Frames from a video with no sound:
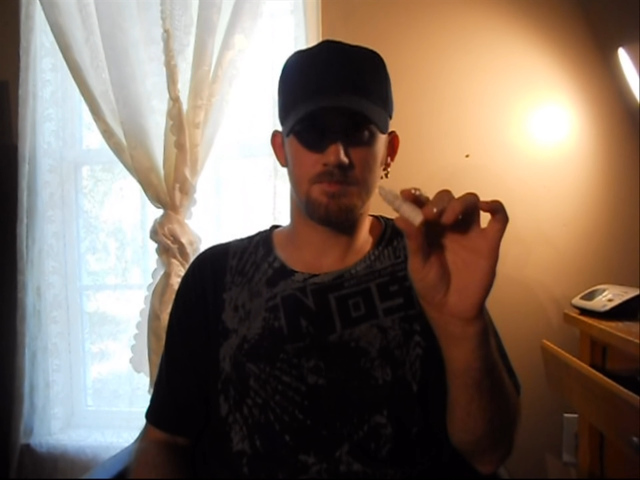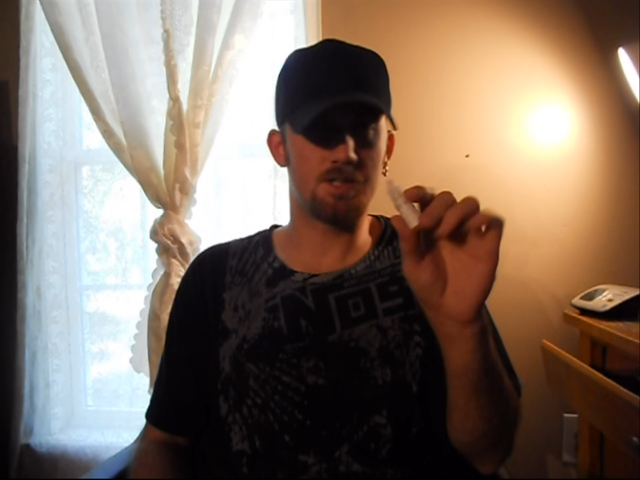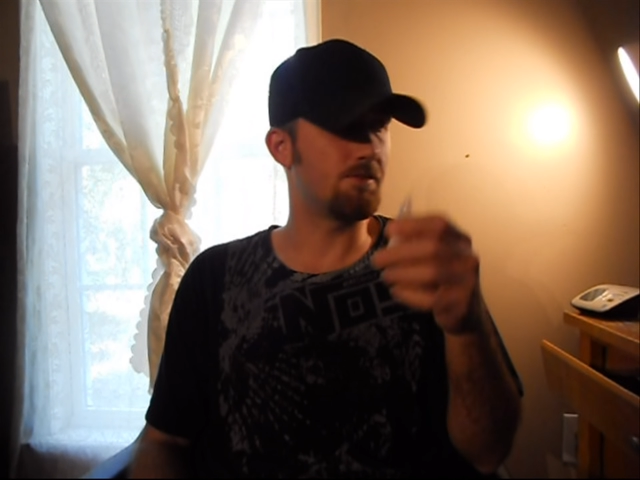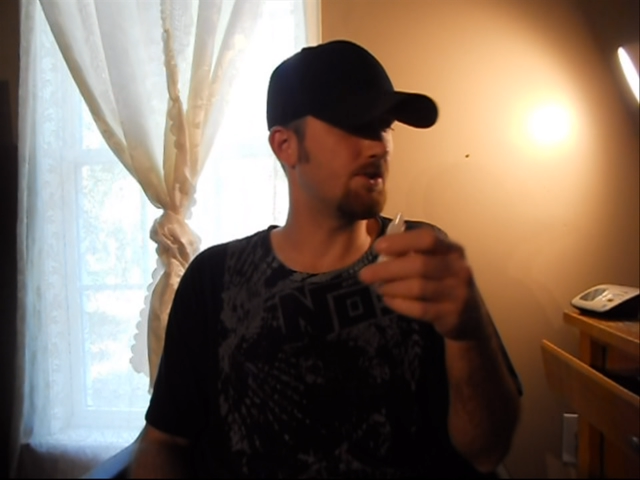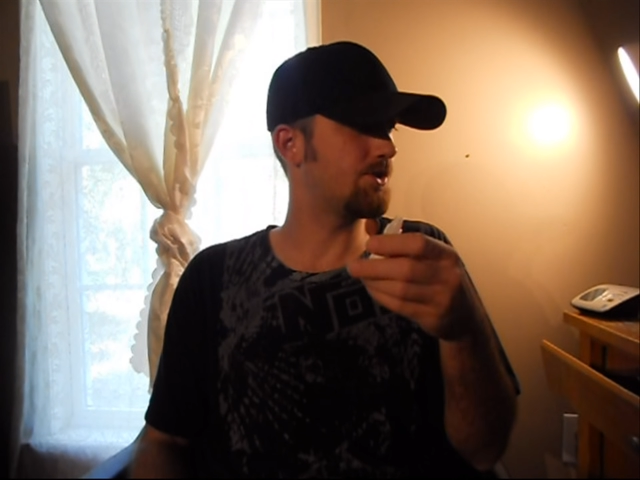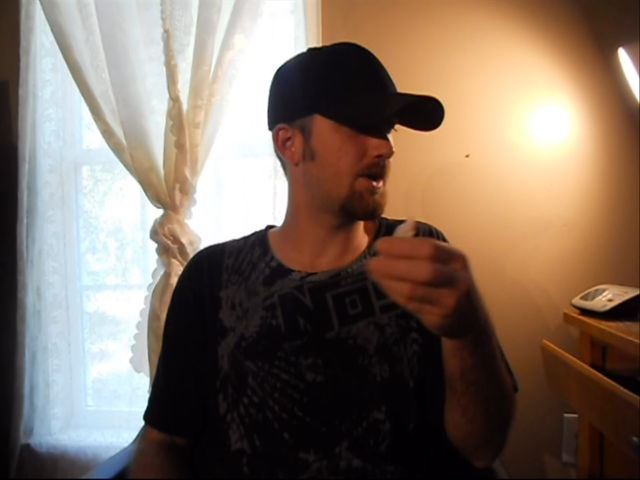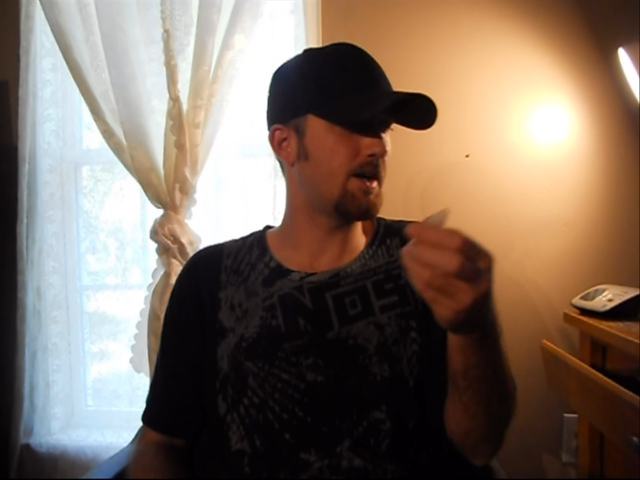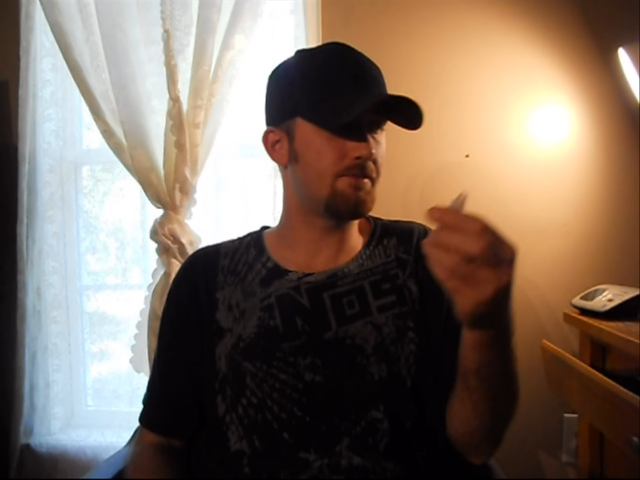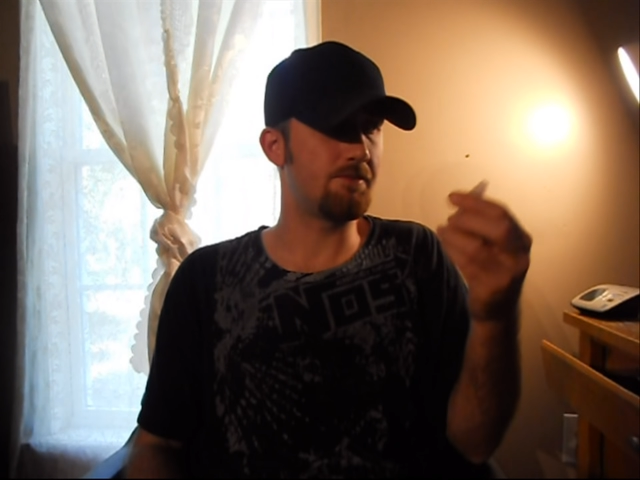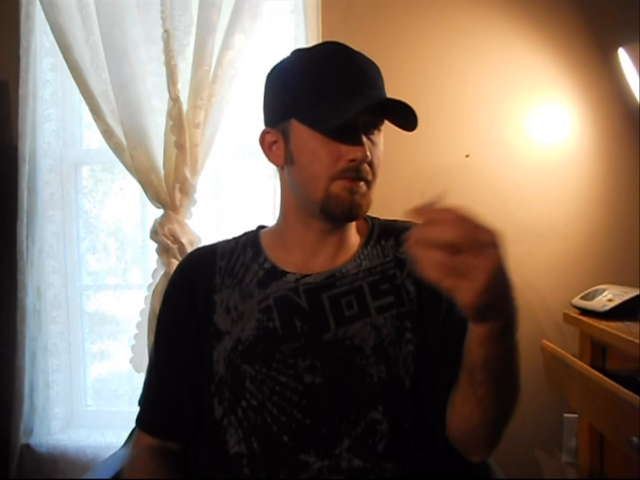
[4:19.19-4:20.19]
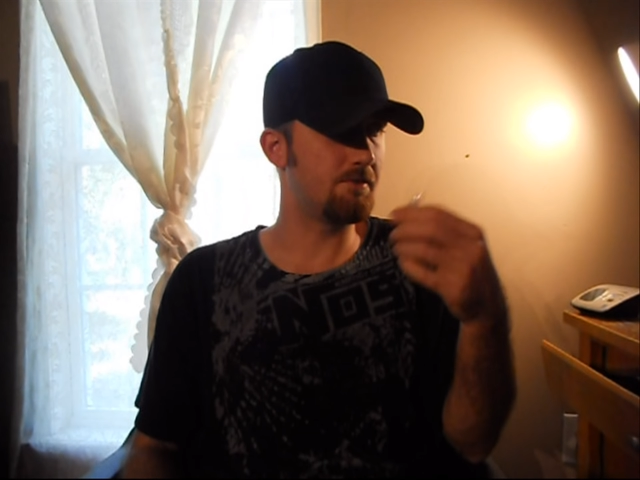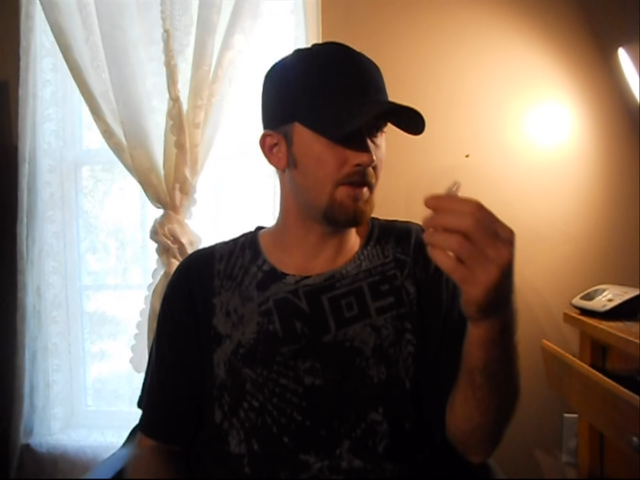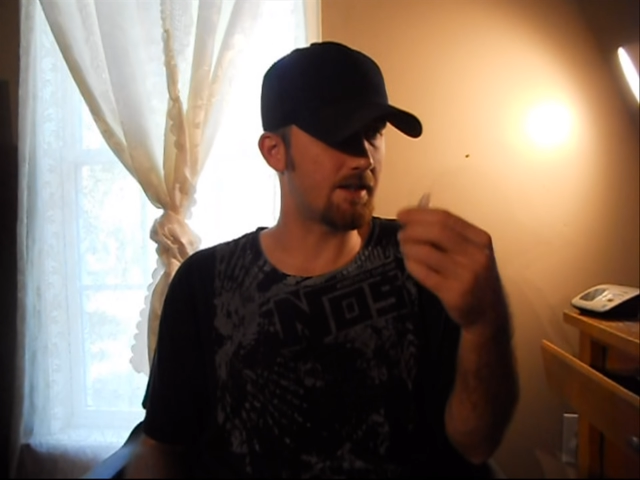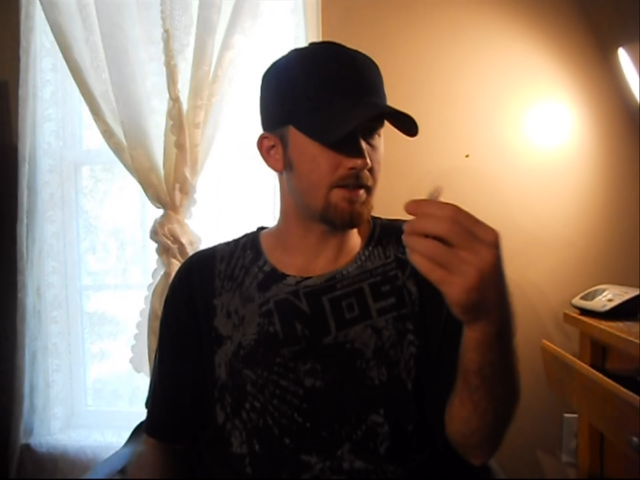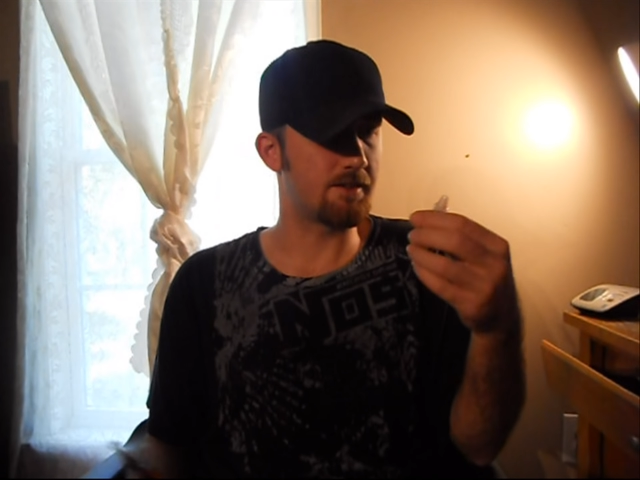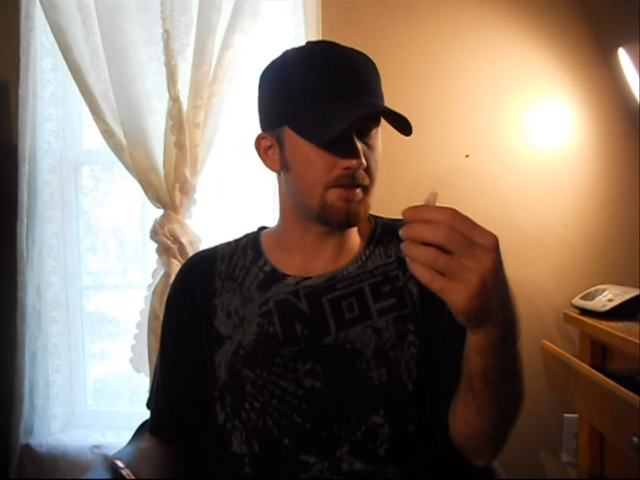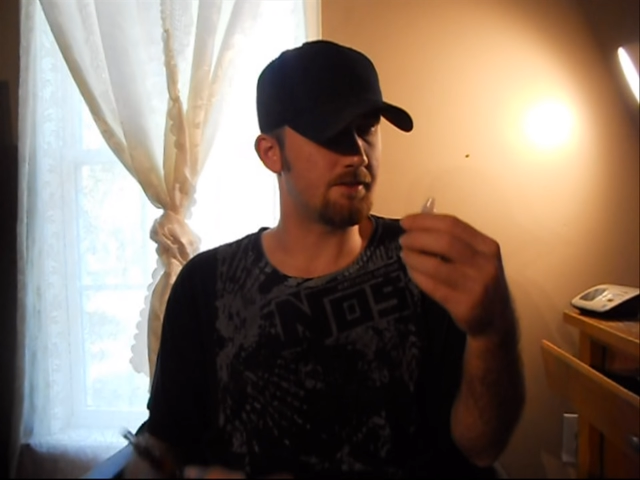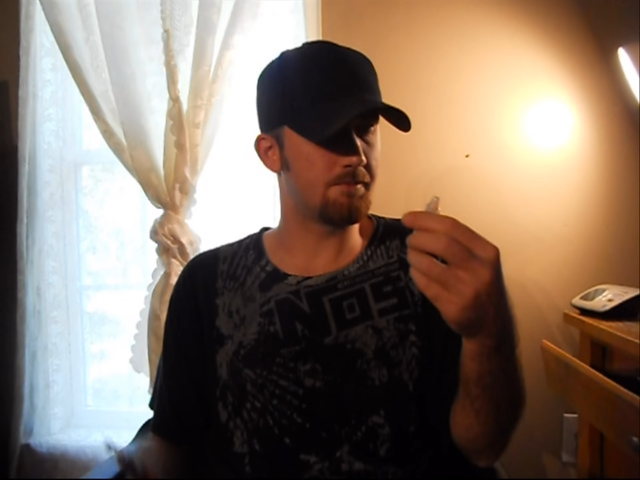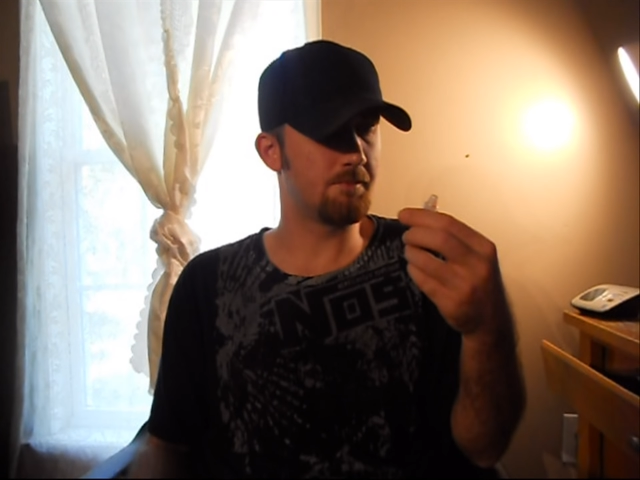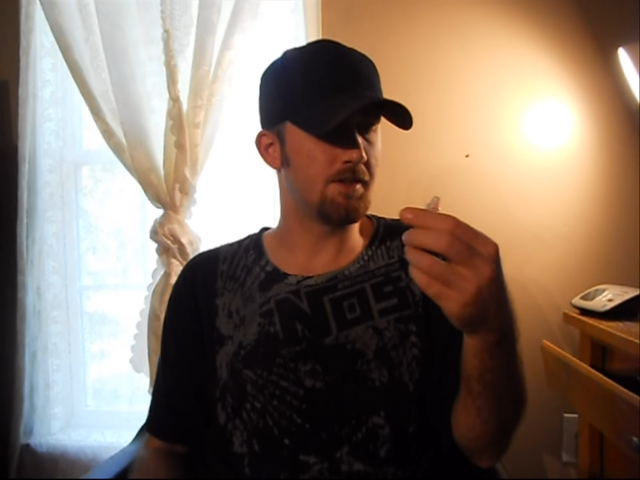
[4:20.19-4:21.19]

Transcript: Give it a try if you'd like the